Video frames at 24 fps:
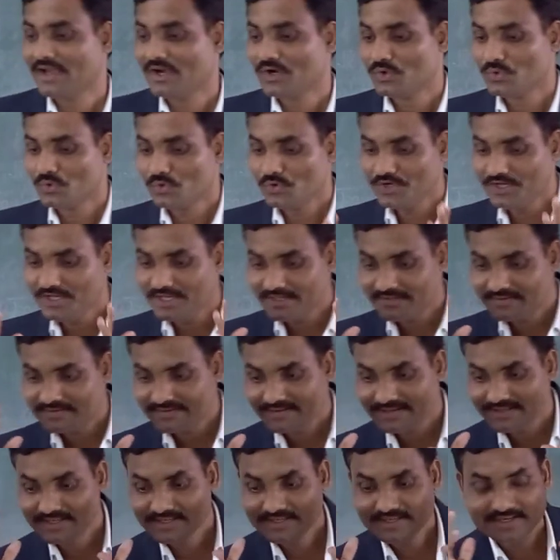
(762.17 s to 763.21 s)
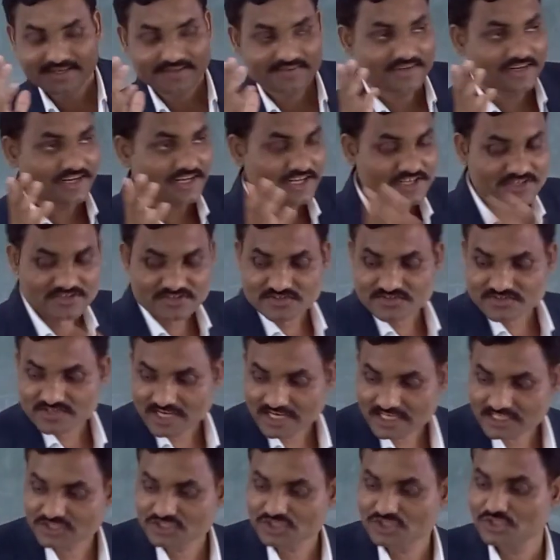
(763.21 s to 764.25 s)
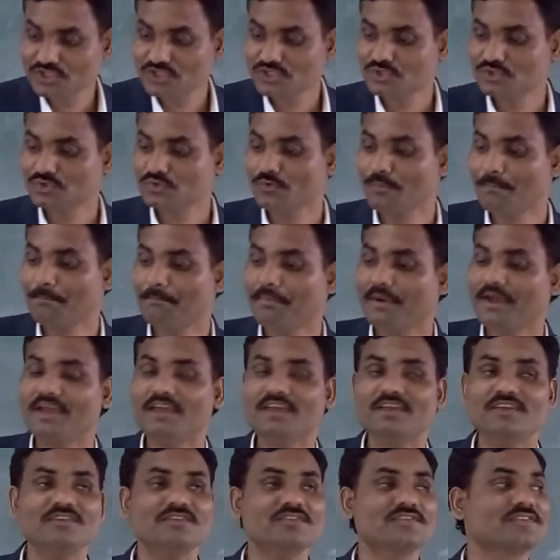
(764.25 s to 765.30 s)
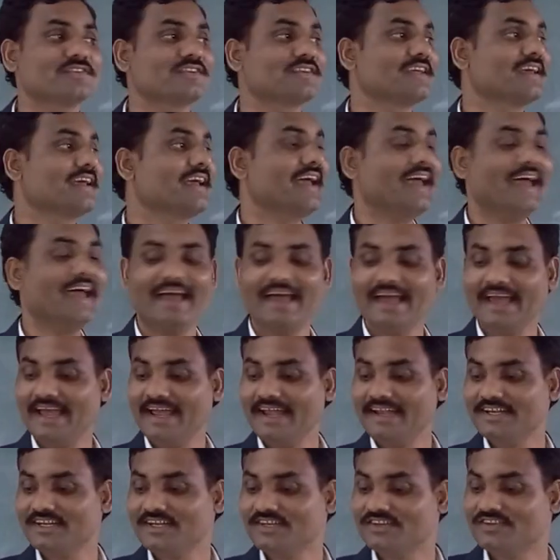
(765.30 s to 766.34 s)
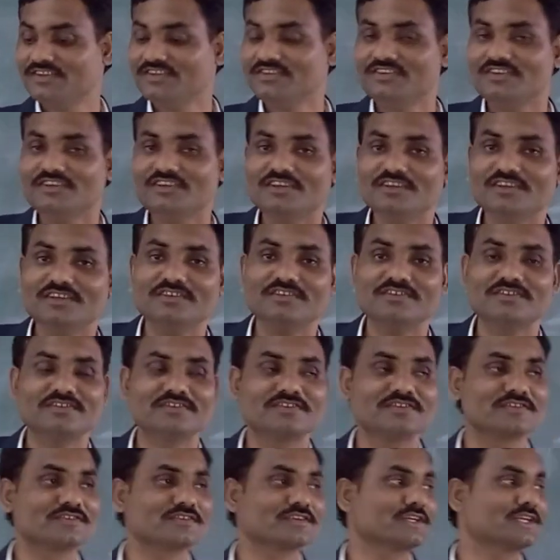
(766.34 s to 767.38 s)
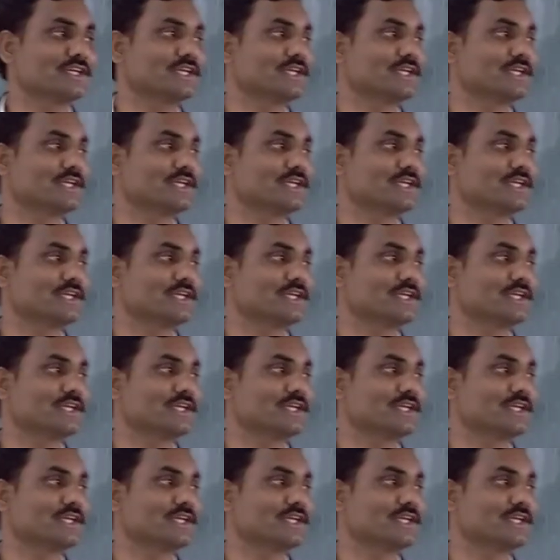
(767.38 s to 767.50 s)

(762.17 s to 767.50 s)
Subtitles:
with increased resistance to pests and disease